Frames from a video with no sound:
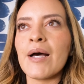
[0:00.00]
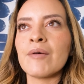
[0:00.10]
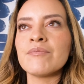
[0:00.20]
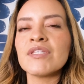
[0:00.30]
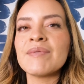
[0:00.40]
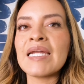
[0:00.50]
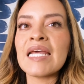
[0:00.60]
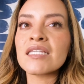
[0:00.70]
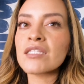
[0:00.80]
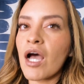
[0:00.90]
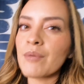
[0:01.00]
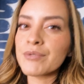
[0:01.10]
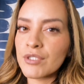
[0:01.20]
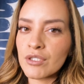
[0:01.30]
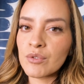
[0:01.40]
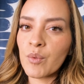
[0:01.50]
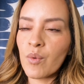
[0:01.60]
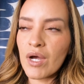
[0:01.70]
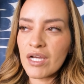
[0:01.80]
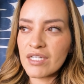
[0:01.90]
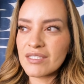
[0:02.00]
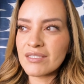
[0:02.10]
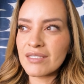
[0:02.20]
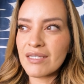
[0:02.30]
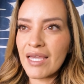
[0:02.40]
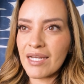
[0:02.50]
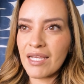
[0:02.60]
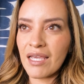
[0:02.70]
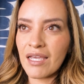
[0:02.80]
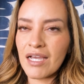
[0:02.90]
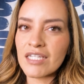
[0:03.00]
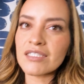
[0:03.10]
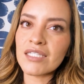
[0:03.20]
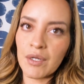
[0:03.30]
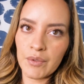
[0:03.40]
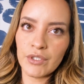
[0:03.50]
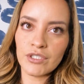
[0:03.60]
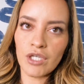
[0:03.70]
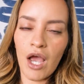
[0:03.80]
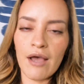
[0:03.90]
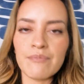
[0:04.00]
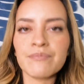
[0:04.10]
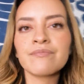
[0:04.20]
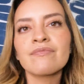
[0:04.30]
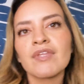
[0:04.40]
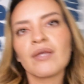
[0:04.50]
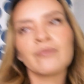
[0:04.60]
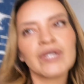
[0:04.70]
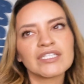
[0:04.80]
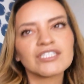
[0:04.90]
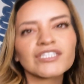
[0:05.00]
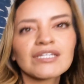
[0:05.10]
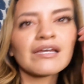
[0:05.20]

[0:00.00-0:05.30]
My next option was getting a steroid shot, which